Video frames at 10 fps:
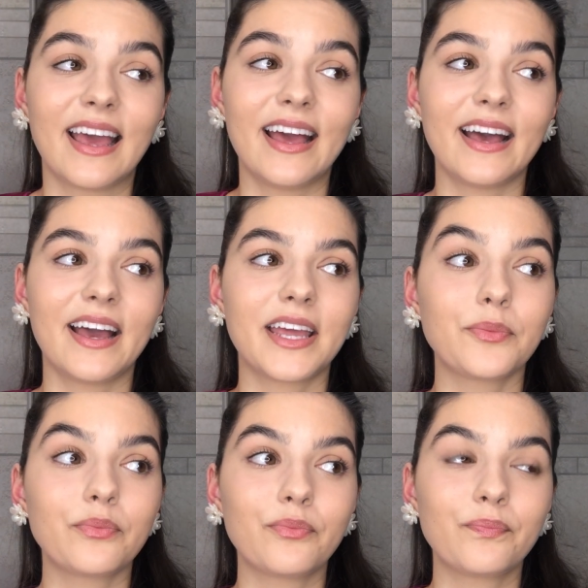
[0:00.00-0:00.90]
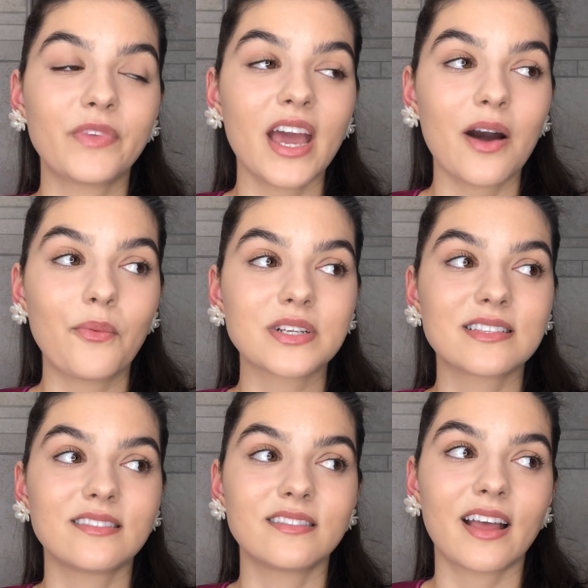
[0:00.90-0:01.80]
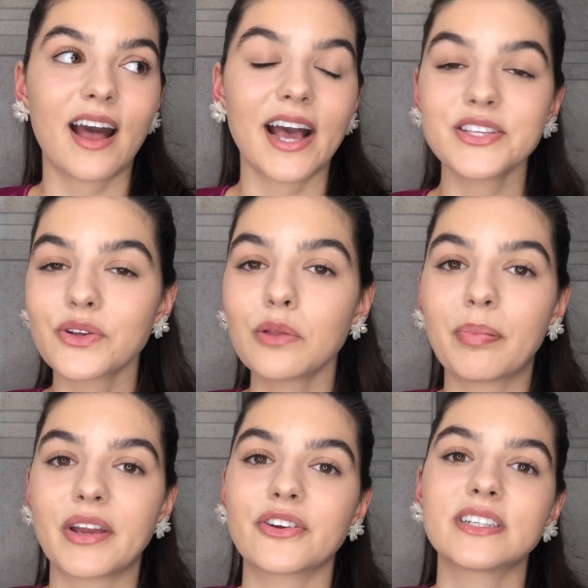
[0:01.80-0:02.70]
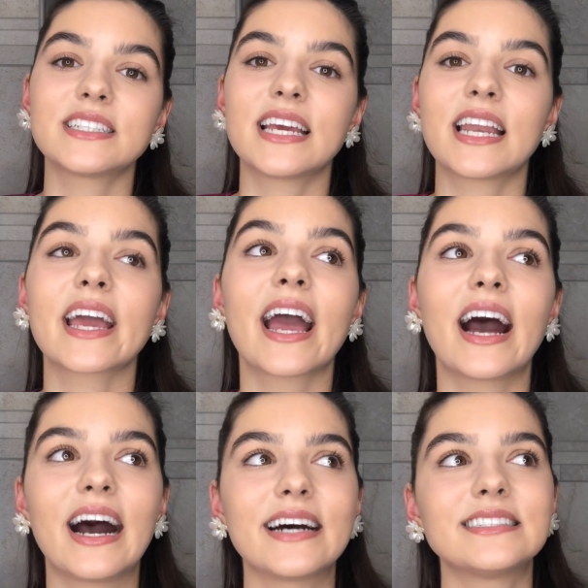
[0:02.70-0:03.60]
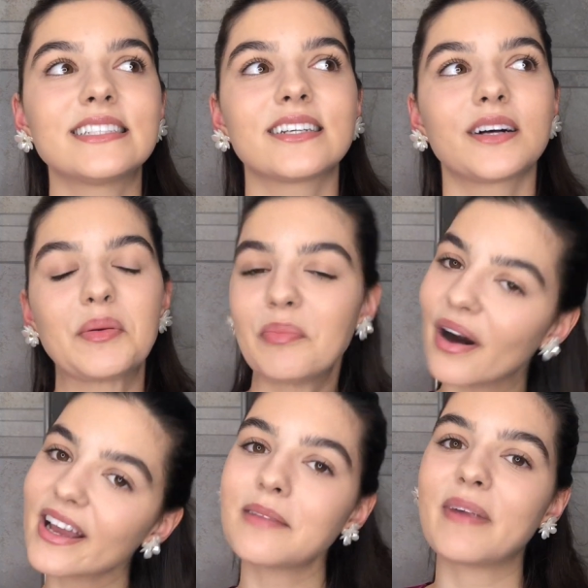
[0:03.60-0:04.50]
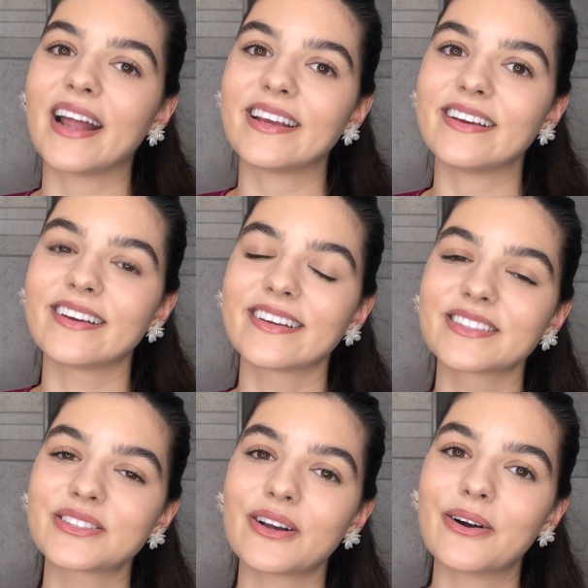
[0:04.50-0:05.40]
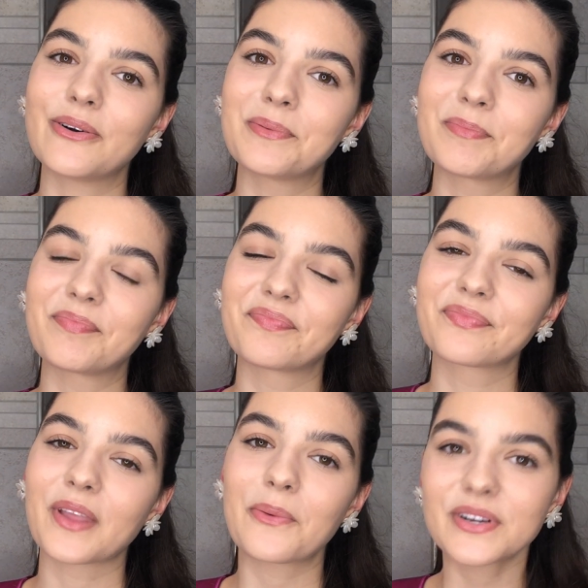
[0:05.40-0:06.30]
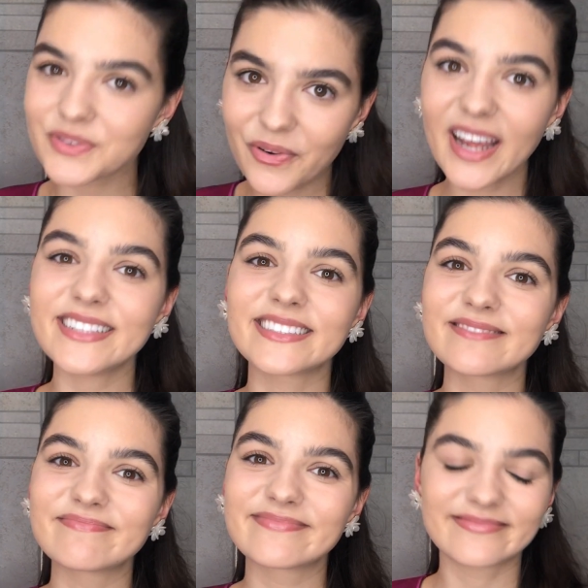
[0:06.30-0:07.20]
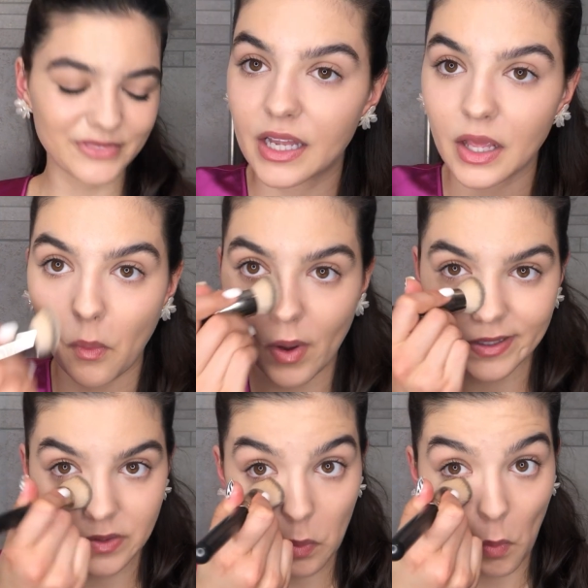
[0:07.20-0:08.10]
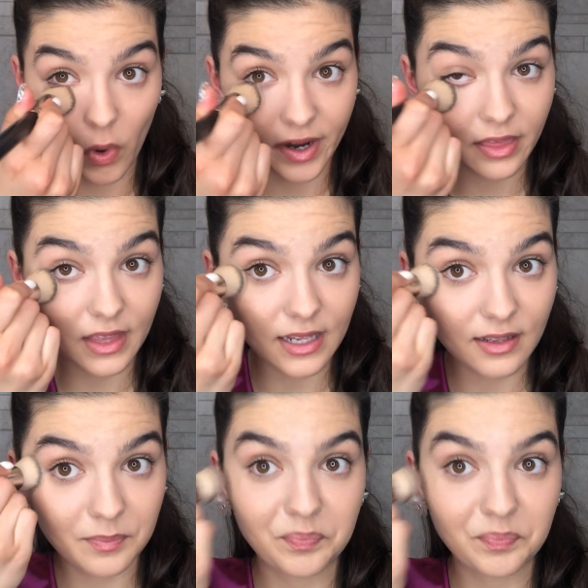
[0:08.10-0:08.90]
And yeah, I was in high school period and I had pocket money. So it was great and it was worth it.